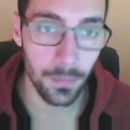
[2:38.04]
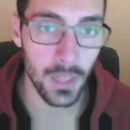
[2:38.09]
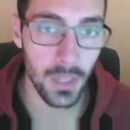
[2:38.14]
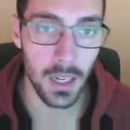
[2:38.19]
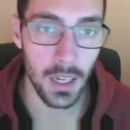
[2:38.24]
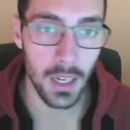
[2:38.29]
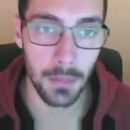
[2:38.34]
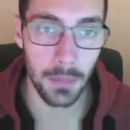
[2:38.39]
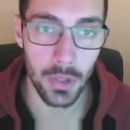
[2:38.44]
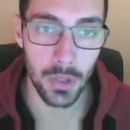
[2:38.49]

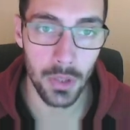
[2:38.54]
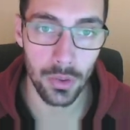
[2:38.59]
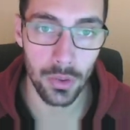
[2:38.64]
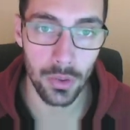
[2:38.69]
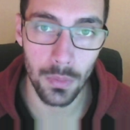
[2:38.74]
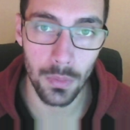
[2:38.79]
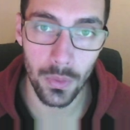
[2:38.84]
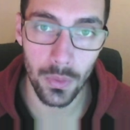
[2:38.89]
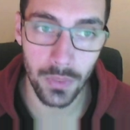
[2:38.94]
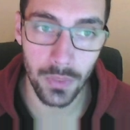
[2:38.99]
I'm going to
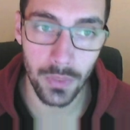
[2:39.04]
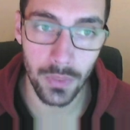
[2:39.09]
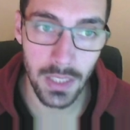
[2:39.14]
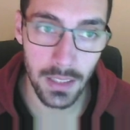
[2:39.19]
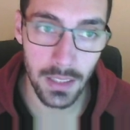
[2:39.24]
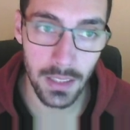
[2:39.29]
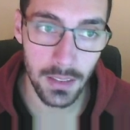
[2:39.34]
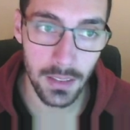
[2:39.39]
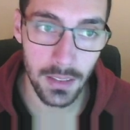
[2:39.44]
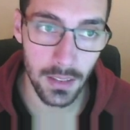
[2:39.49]
move
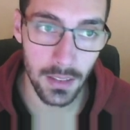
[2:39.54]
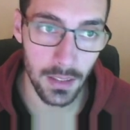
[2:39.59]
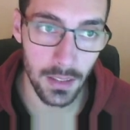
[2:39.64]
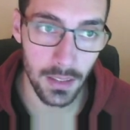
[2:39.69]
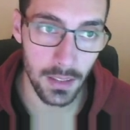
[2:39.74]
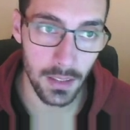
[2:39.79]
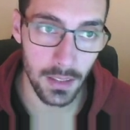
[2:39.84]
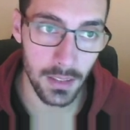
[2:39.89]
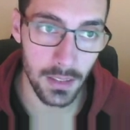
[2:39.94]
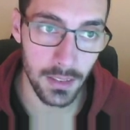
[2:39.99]
this
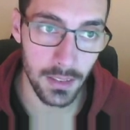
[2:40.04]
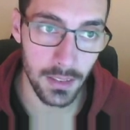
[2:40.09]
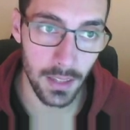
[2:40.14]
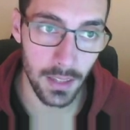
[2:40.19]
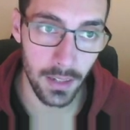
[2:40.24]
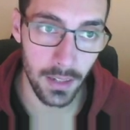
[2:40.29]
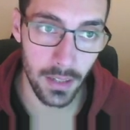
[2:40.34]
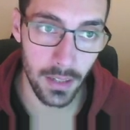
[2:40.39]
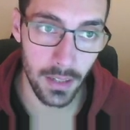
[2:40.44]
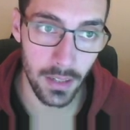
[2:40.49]

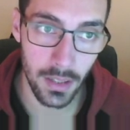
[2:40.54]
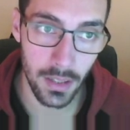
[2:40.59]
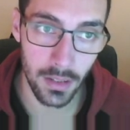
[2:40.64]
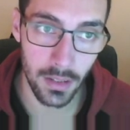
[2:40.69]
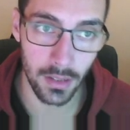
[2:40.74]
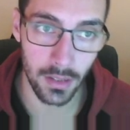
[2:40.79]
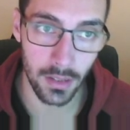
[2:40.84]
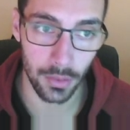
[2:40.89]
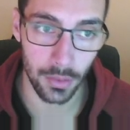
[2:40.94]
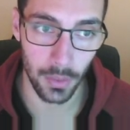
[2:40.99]
inside
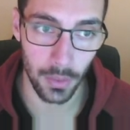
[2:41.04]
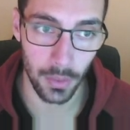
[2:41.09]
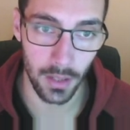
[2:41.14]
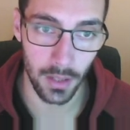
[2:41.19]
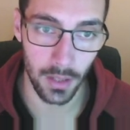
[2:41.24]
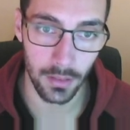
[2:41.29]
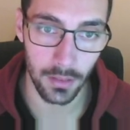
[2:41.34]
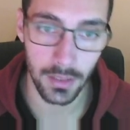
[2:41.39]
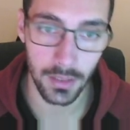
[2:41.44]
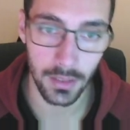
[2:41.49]
here as
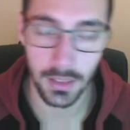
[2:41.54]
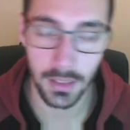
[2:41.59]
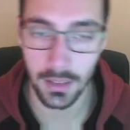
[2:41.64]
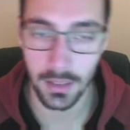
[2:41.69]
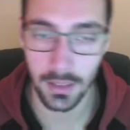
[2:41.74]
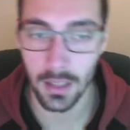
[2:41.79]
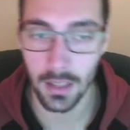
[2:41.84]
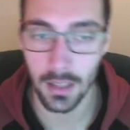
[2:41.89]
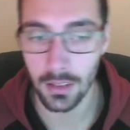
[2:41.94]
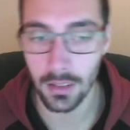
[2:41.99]
well. These
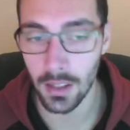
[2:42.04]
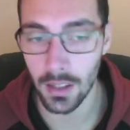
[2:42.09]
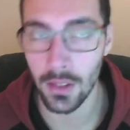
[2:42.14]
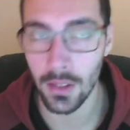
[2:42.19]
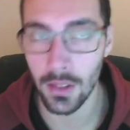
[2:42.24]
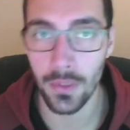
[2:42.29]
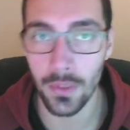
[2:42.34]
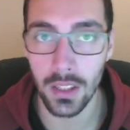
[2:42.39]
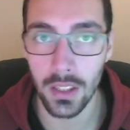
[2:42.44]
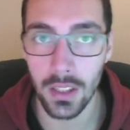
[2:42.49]
are all
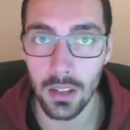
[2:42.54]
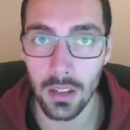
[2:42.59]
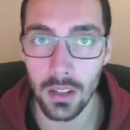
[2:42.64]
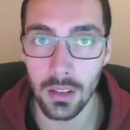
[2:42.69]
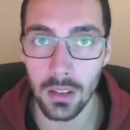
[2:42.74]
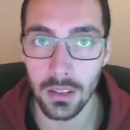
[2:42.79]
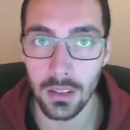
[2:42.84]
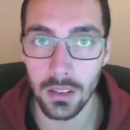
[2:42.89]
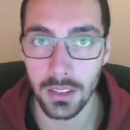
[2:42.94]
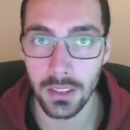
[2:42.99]
of the
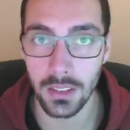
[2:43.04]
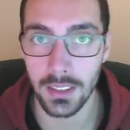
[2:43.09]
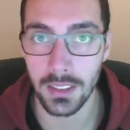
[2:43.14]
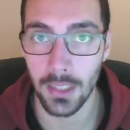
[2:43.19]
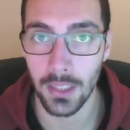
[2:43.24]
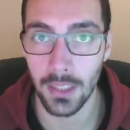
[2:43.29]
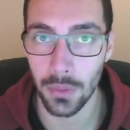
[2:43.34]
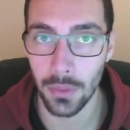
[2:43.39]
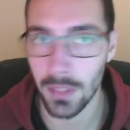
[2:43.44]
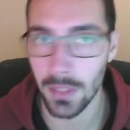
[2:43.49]
calls
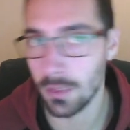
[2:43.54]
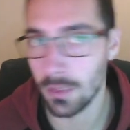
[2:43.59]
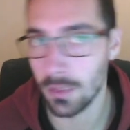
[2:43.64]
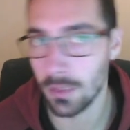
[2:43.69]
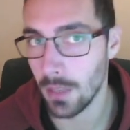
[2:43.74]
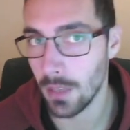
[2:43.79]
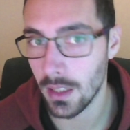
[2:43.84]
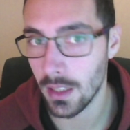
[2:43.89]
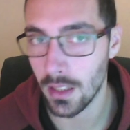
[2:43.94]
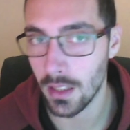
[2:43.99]
that we must
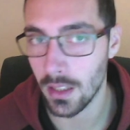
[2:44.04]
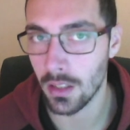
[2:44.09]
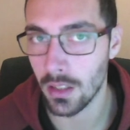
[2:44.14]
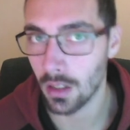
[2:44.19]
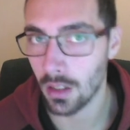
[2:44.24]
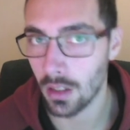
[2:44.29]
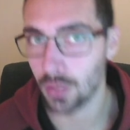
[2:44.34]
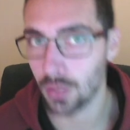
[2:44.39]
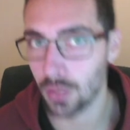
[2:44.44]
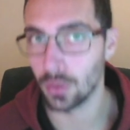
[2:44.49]
make in
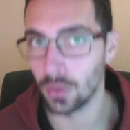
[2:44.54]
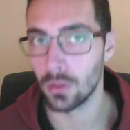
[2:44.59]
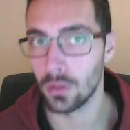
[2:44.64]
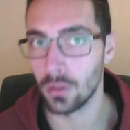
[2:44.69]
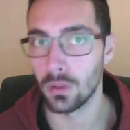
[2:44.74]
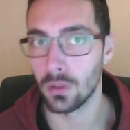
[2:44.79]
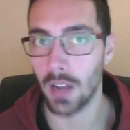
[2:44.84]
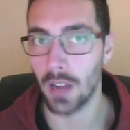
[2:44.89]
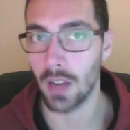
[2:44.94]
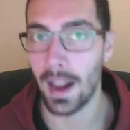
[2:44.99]
order
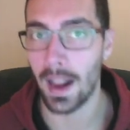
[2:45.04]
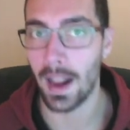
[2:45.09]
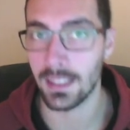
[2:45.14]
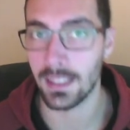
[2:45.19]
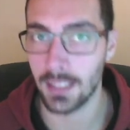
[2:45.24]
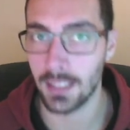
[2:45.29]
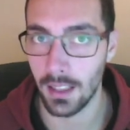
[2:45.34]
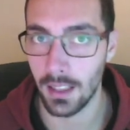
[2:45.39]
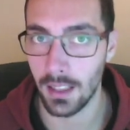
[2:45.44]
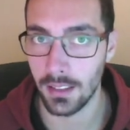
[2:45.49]
to
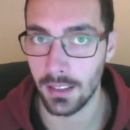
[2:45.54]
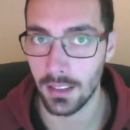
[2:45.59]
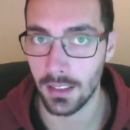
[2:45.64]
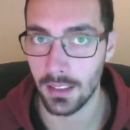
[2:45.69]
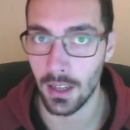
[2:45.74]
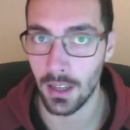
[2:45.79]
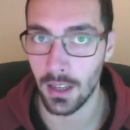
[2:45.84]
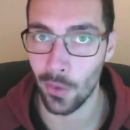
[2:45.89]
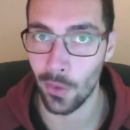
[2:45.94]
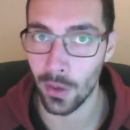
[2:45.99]
access
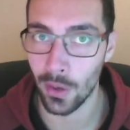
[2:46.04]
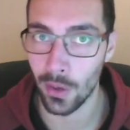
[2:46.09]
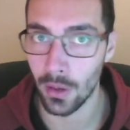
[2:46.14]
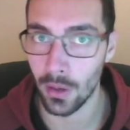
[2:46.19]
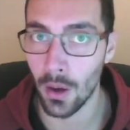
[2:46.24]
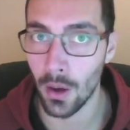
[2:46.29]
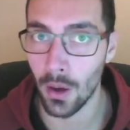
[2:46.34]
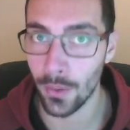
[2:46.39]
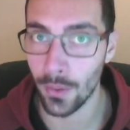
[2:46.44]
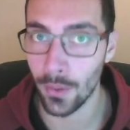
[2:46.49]
our
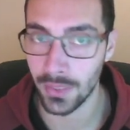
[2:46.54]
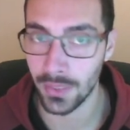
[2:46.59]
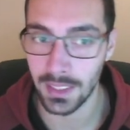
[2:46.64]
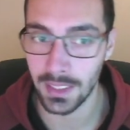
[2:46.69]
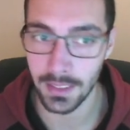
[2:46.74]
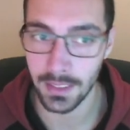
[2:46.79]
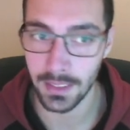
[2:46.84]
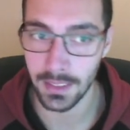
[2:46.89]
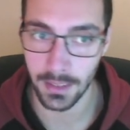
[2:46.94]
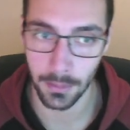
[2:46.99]
auth
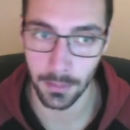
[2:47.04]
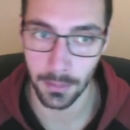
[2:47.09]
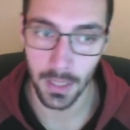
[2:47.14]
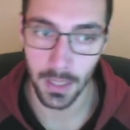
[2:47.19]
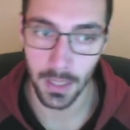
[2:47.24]
system.